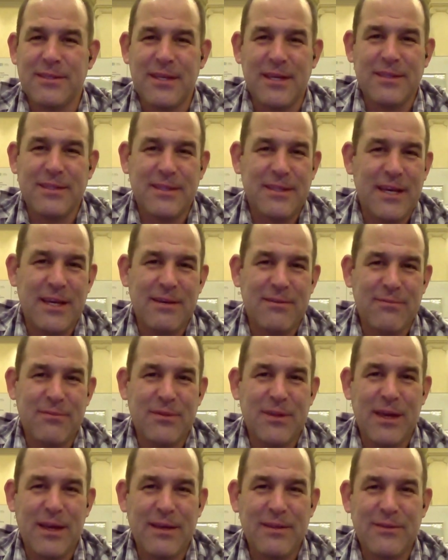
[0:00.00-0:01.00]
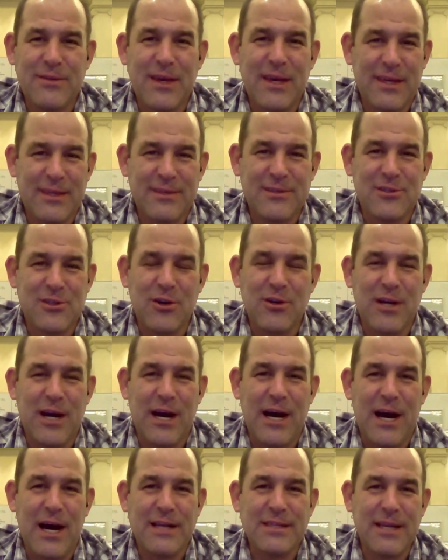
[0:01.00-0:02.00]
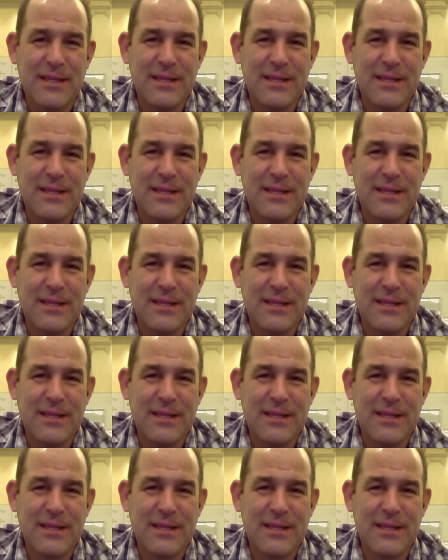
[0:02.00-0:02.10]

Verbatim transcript: that they they they start hot